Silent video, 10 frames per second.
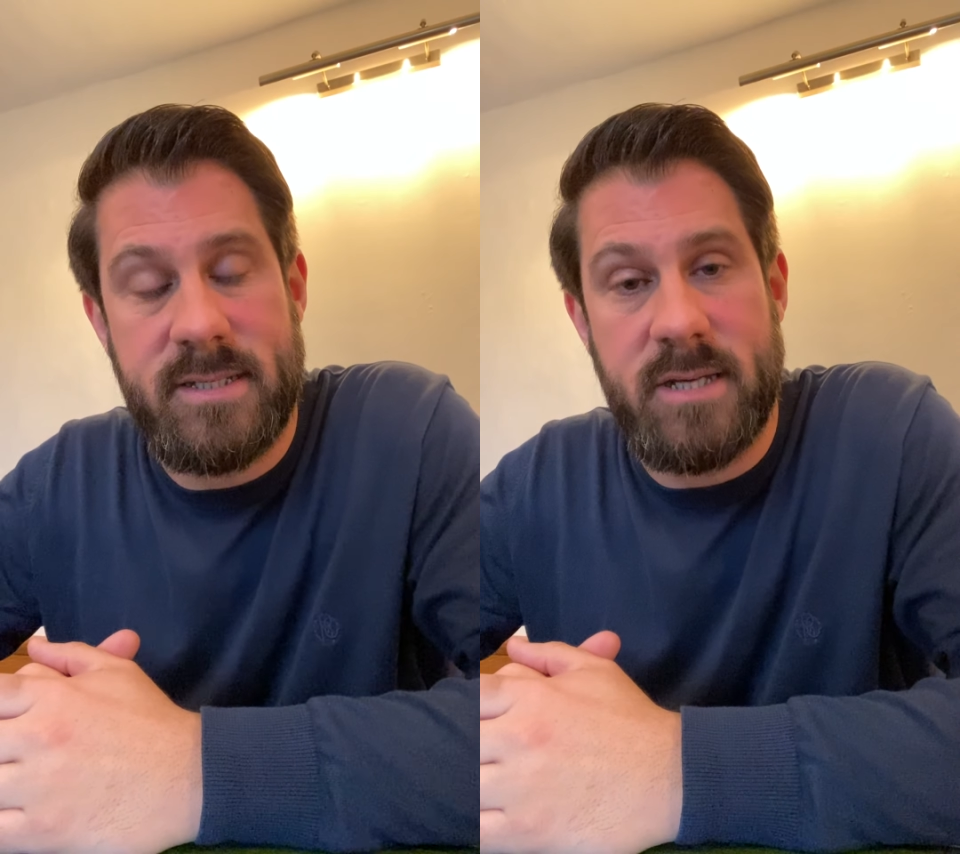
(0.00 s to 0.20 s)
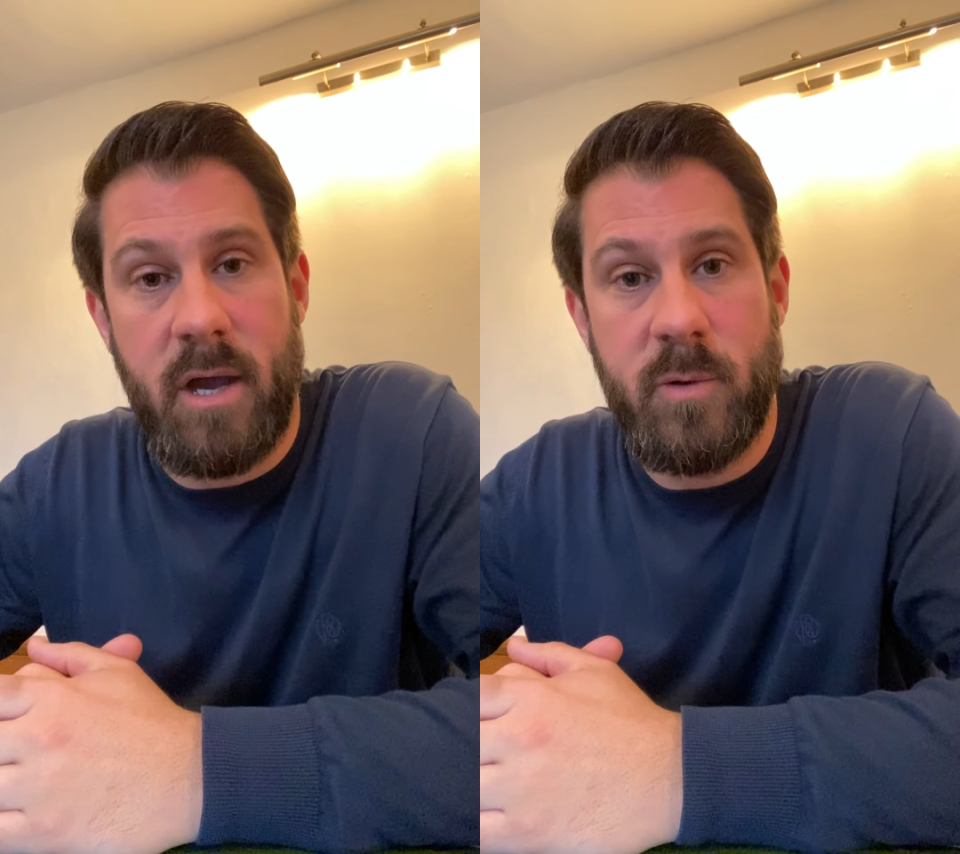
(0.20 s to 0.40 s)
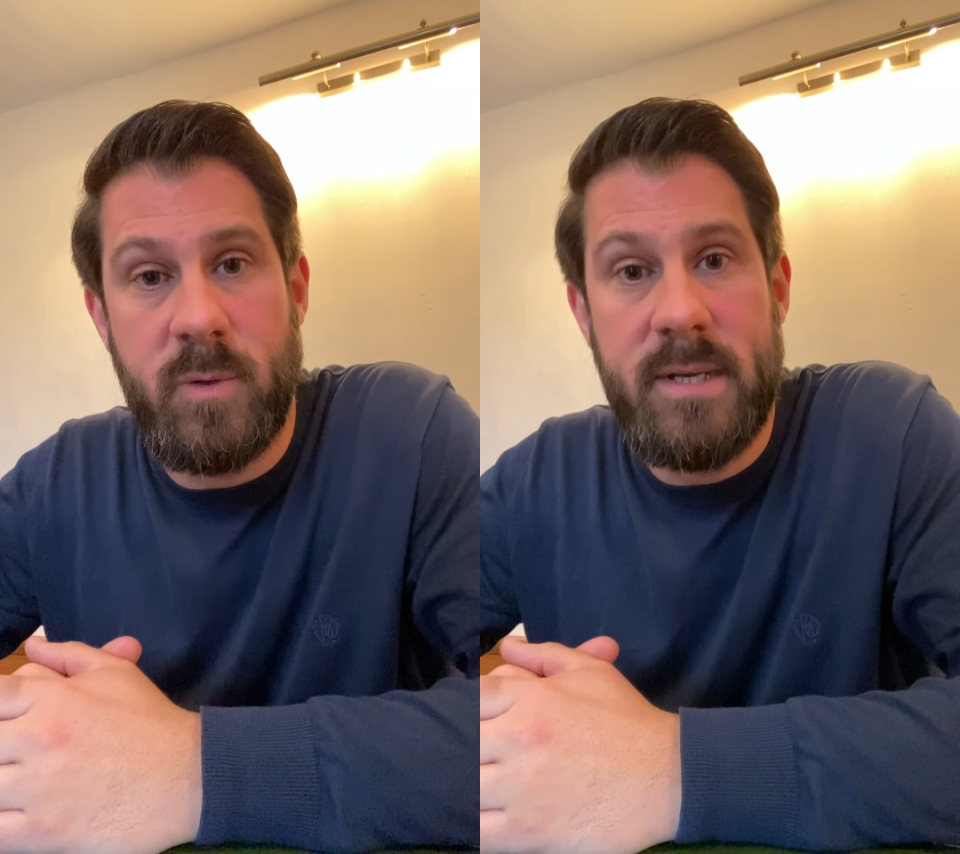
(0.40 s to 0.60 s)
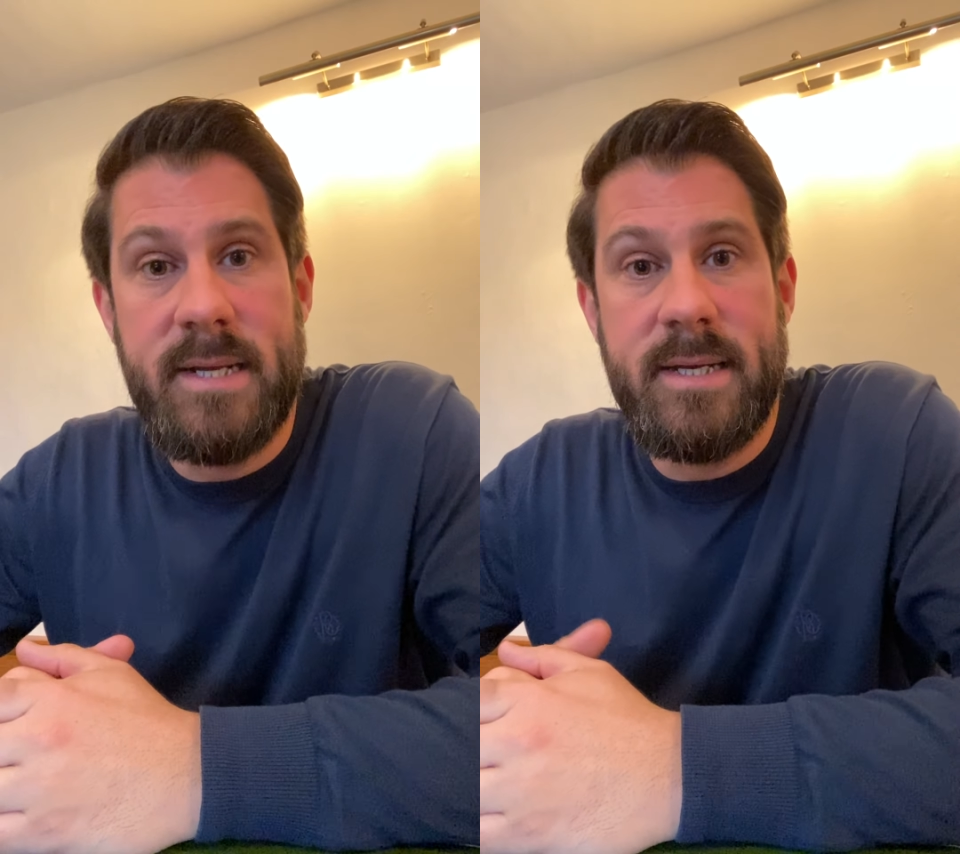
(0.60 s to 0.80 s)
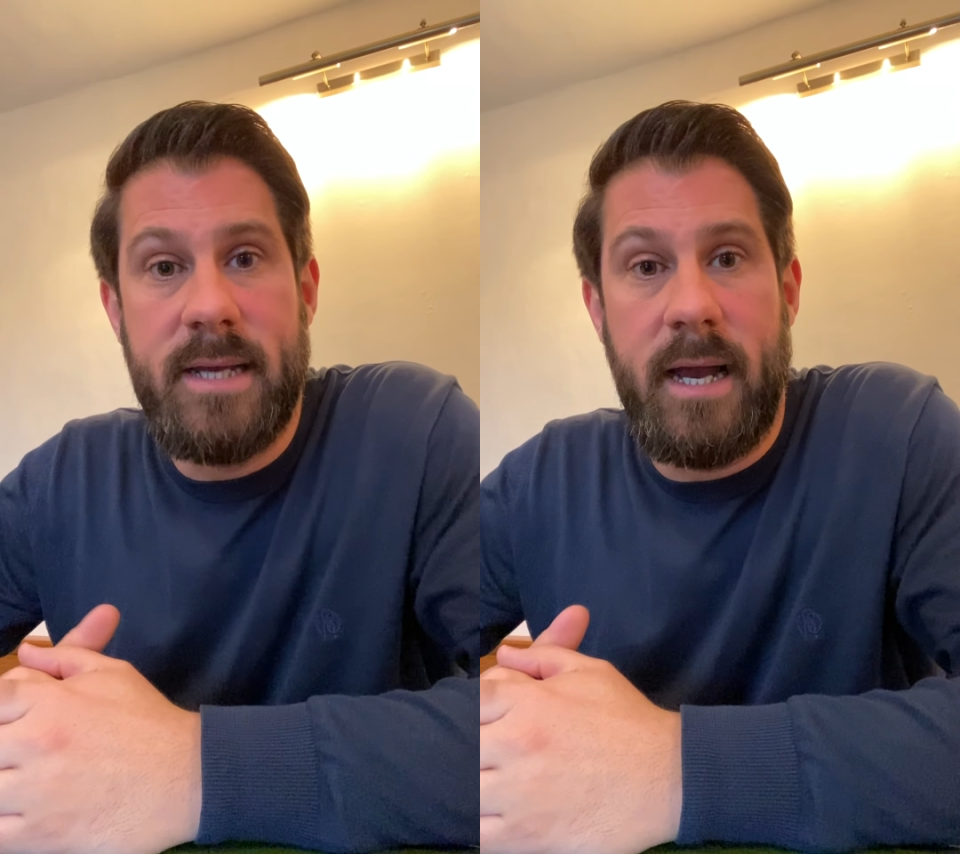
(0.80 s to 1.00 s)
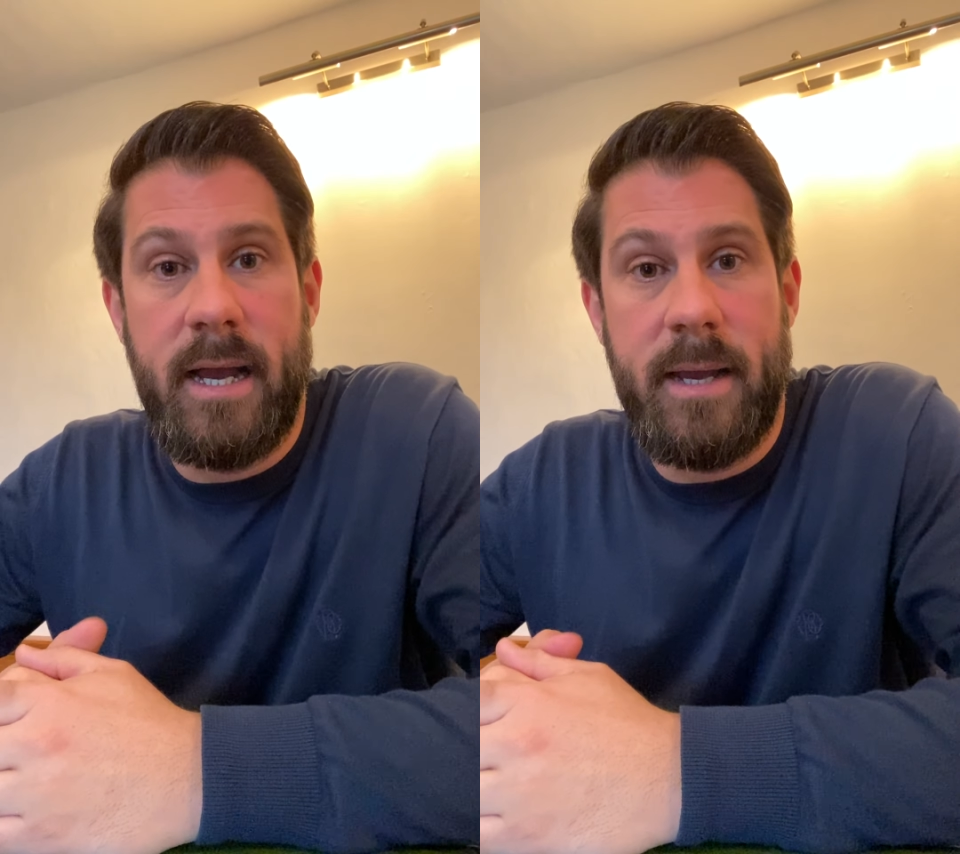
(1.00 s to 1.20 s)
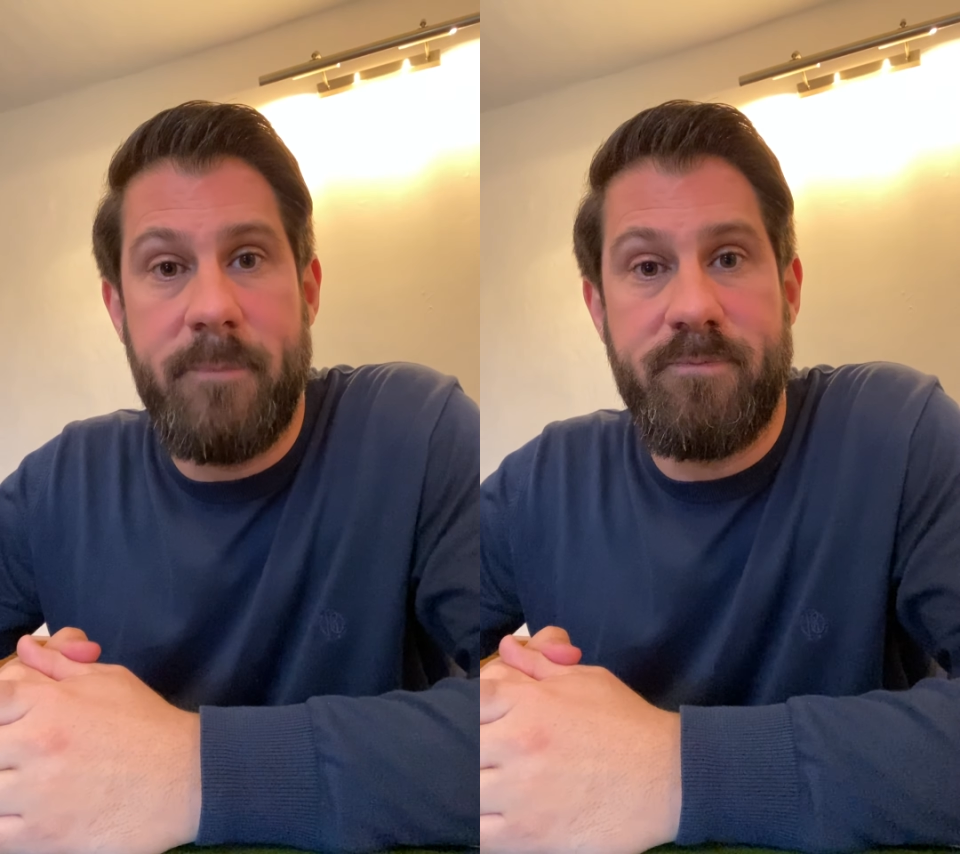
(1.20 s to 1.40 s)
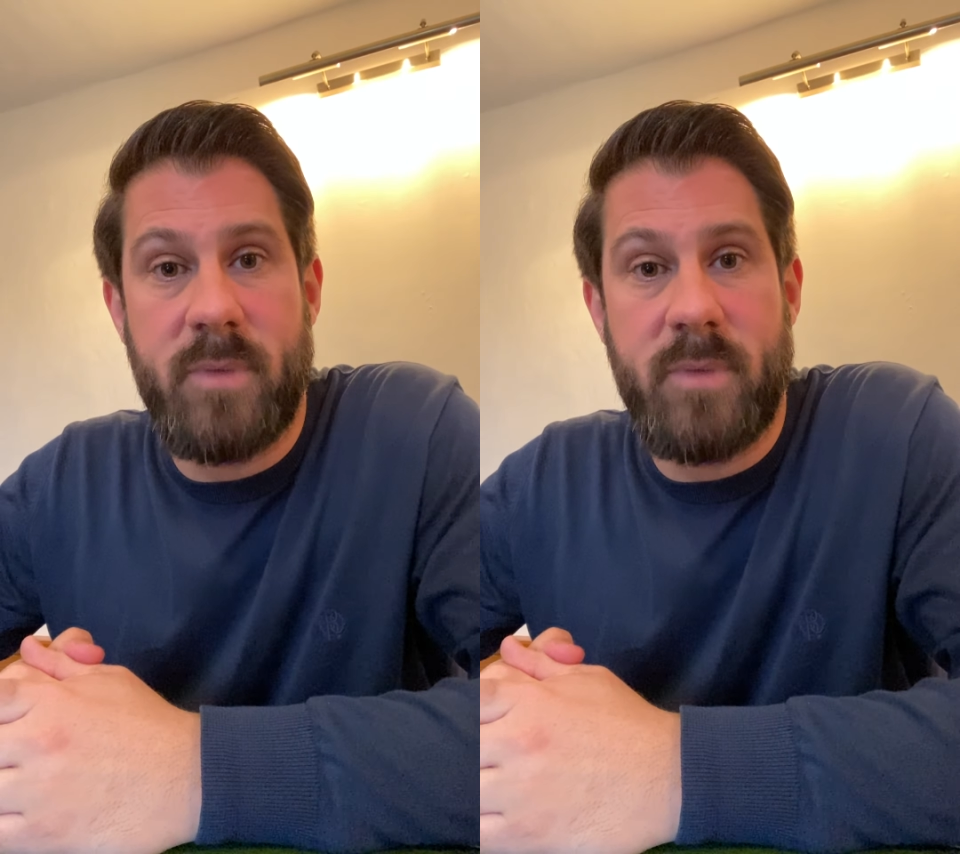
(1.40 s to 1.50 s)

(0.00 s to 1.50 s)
So I'm